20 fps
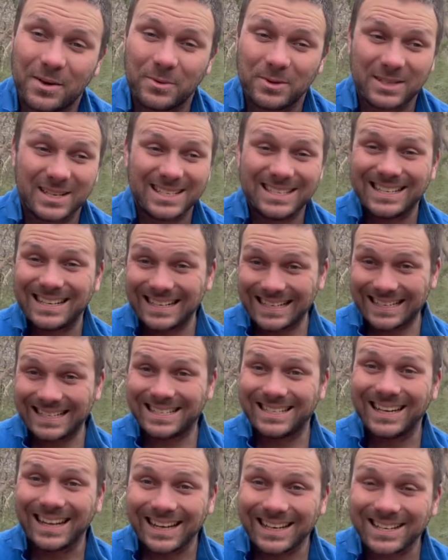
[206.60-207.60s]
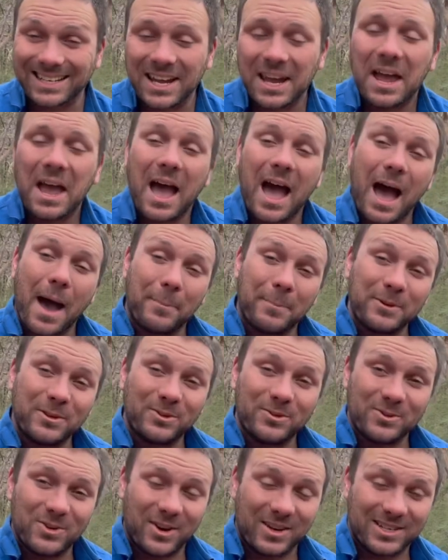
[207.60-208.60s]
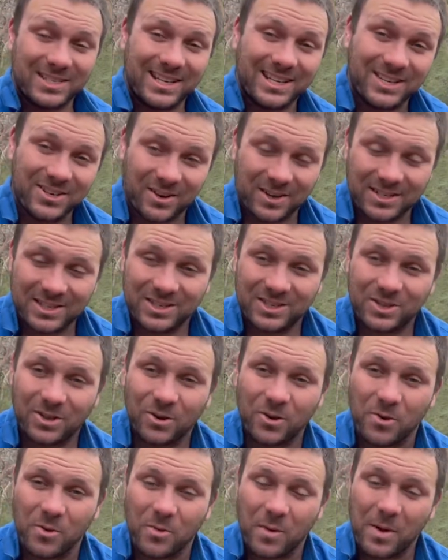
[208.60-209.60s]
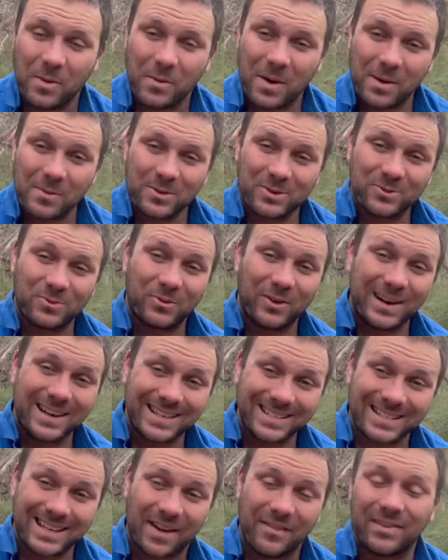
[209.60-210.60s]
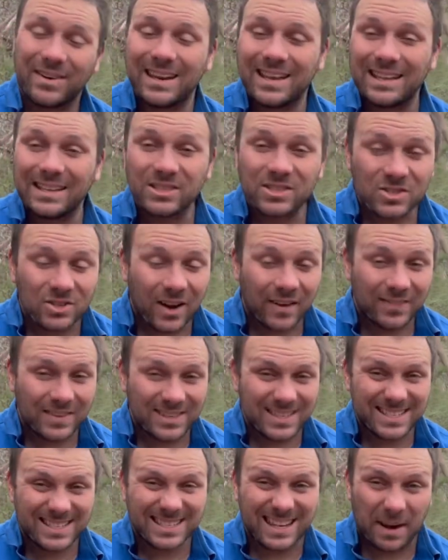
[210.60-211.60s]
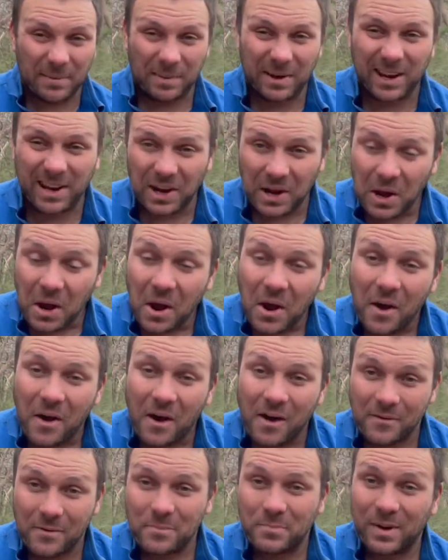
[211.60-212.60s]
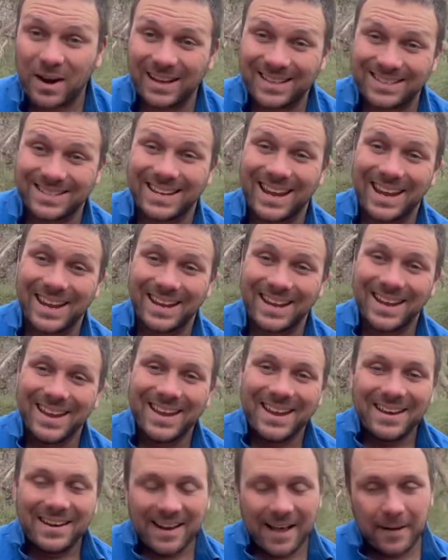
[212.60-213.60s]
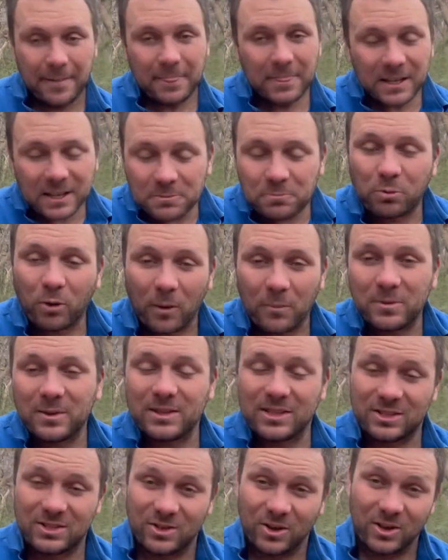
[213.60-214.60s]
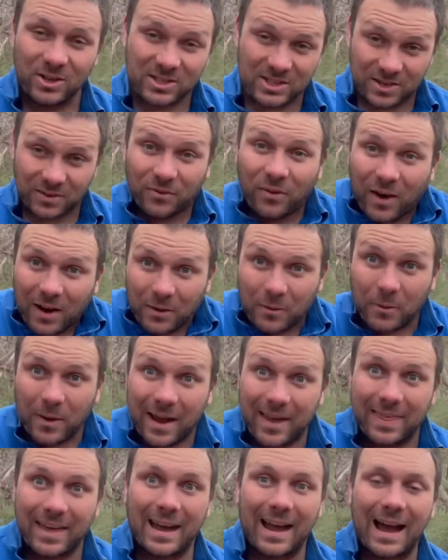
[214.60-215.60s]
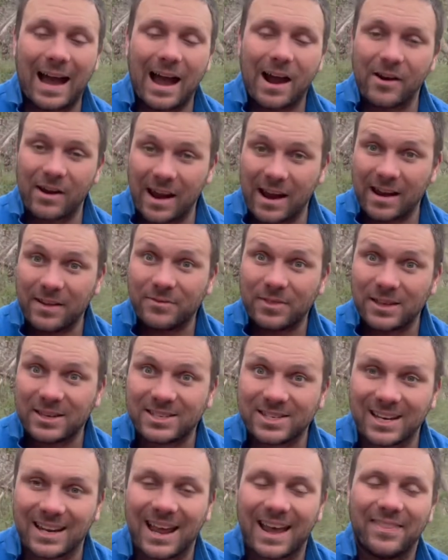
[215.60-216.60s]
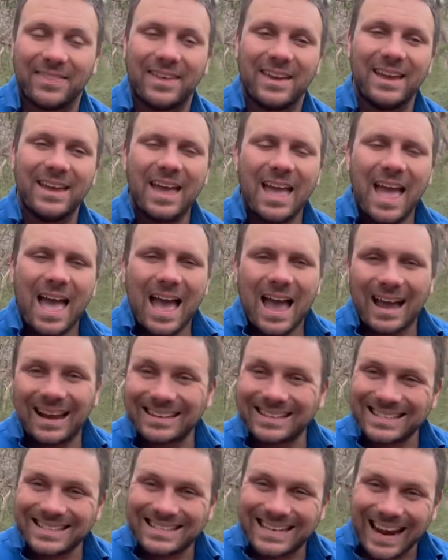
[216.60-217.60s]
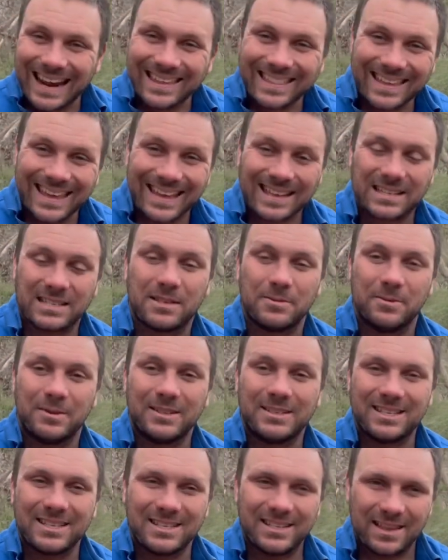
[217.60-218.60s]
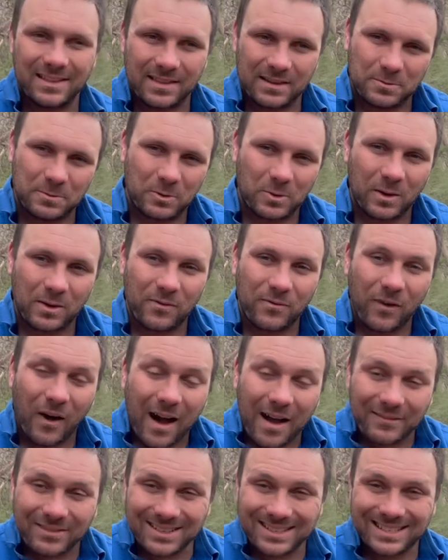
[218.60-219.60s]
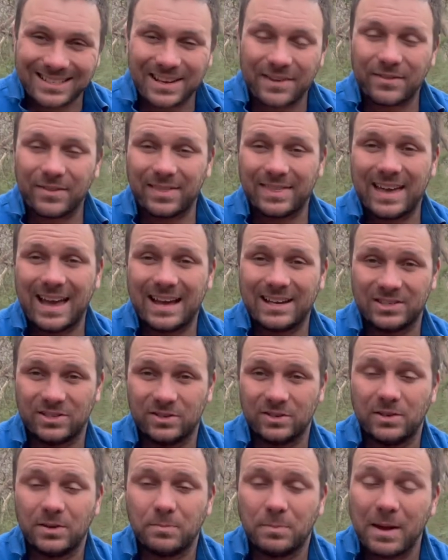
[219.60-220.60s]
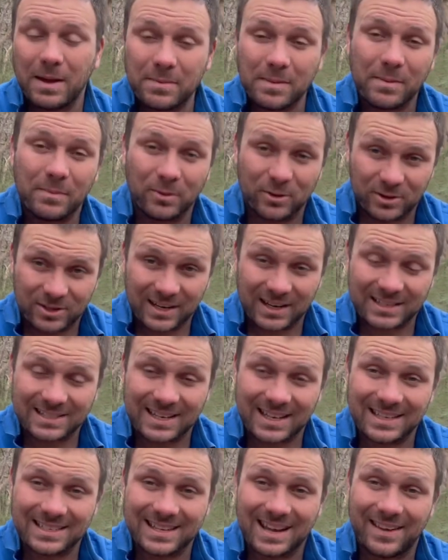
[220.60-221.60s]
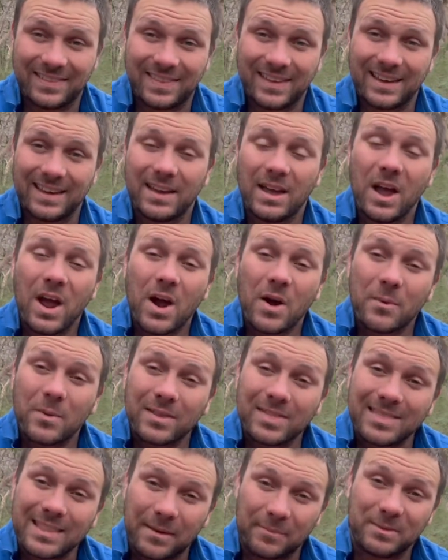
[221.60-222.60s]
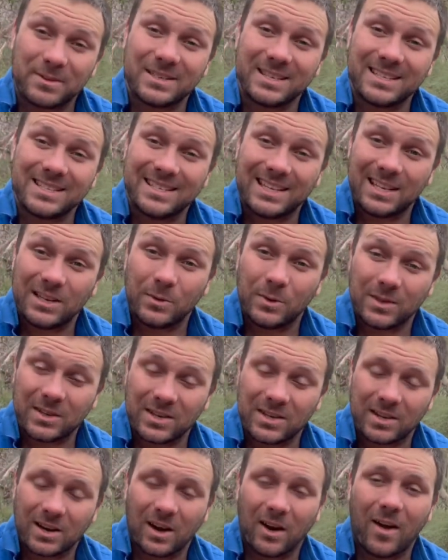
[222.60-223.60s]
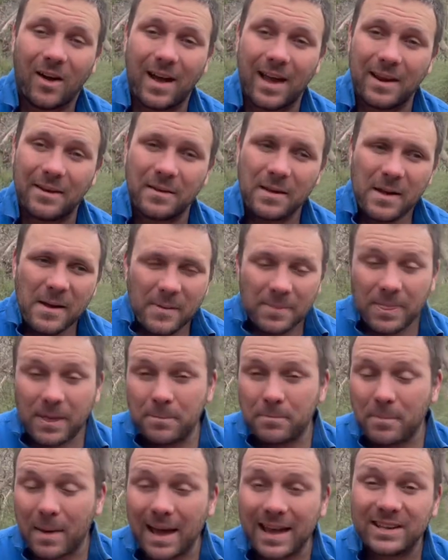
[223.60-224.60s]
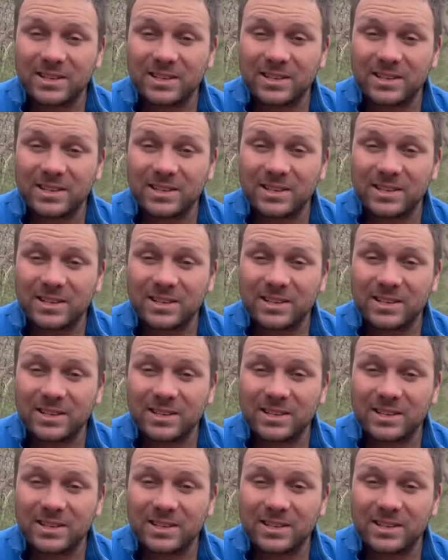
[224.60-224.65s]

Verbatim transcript: considered extinct up until 1992, when one was rediscovered inside the stomach of a brown snake. Now, this prompted the search to find where they are and if they're still out there, and today the estimates is that there's between 5,000 and 7,000 pygmy blue-tongue skinks out there, with numbers continuing to decline. Their major